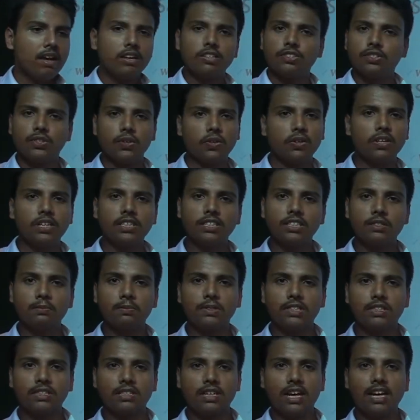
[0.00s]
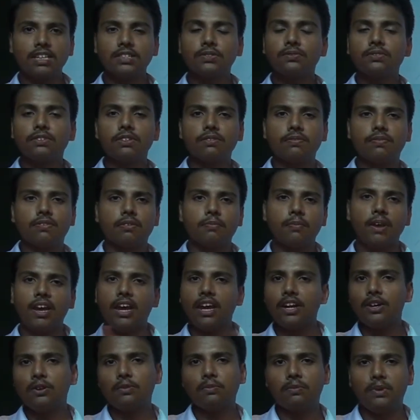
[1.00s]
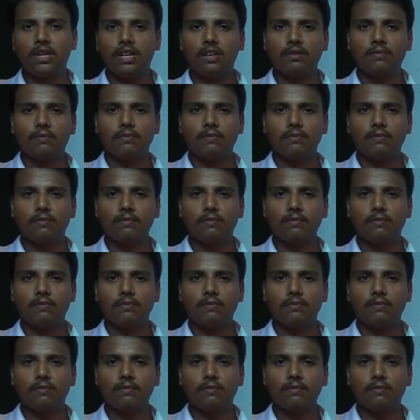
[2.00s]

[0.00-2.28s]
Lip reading: So ownership is transferred from A to B.